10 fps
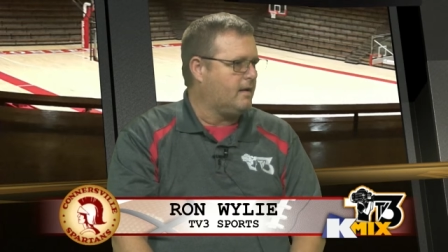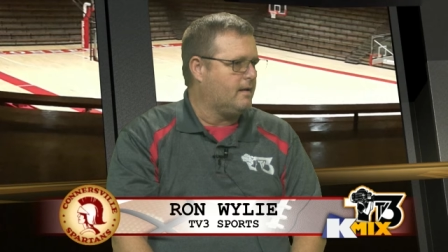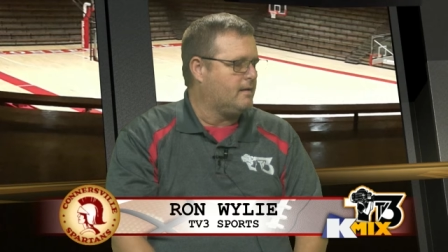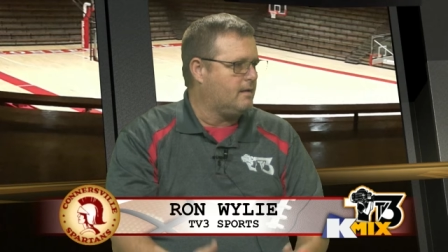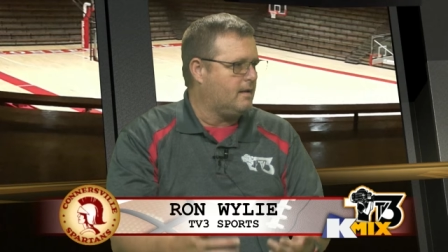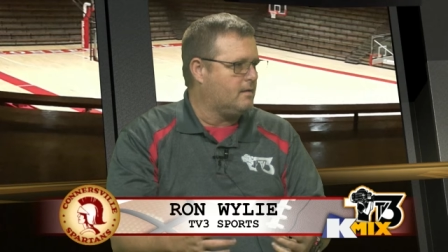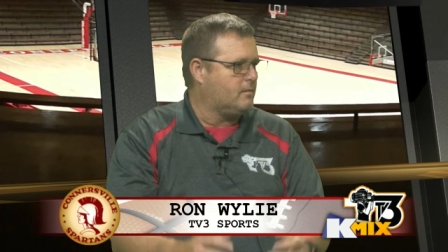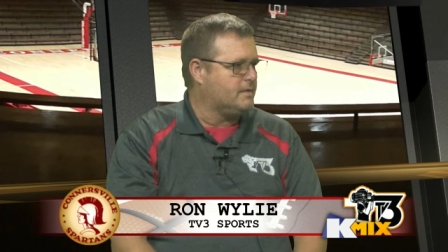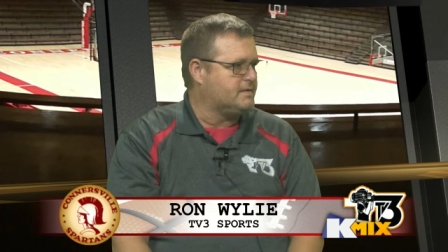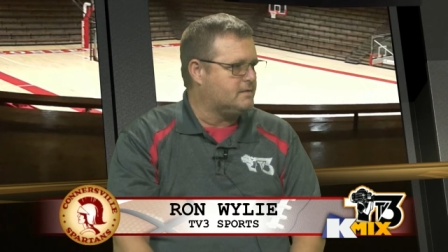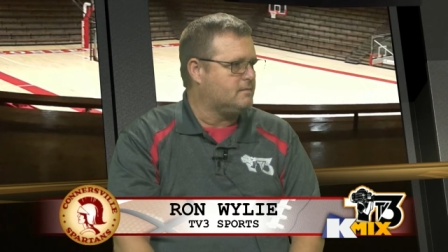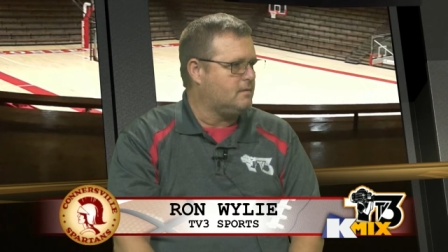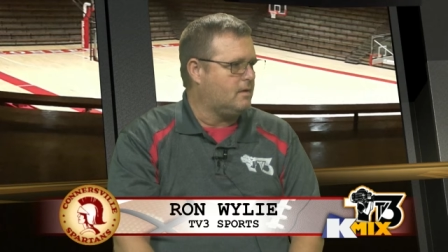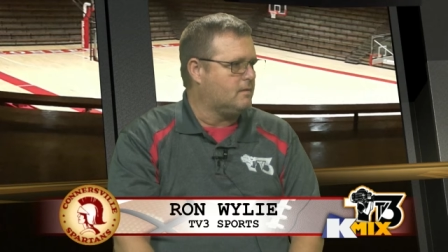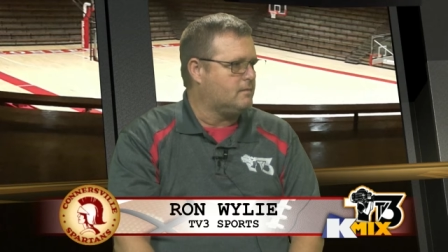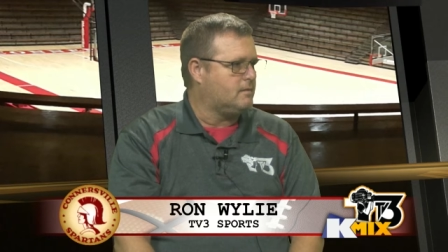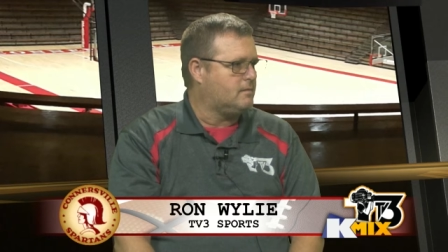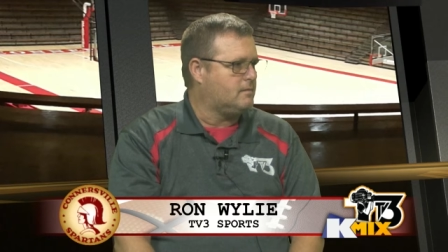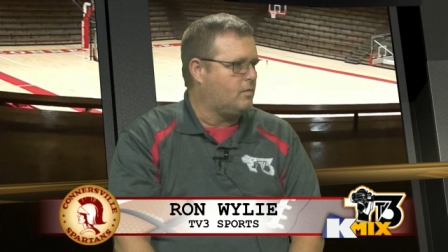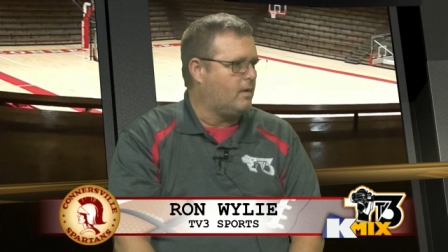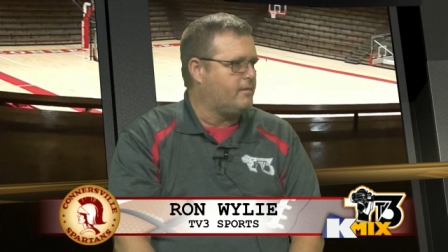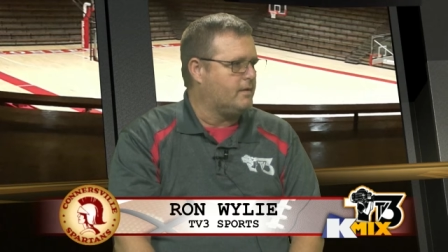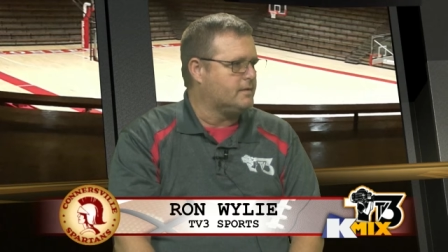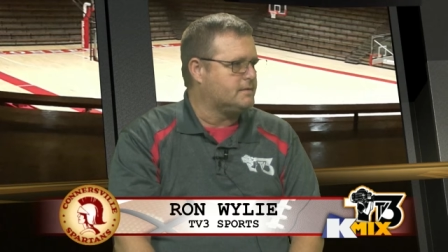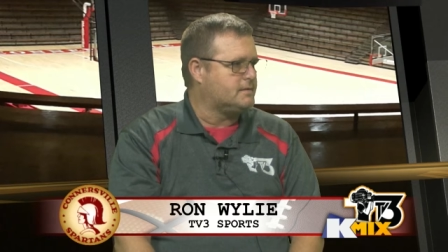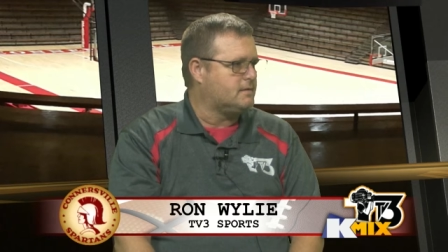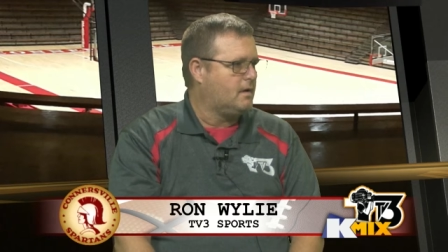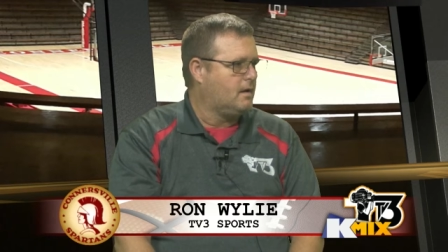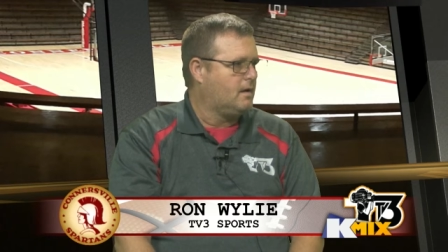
And it was, you know, 12 years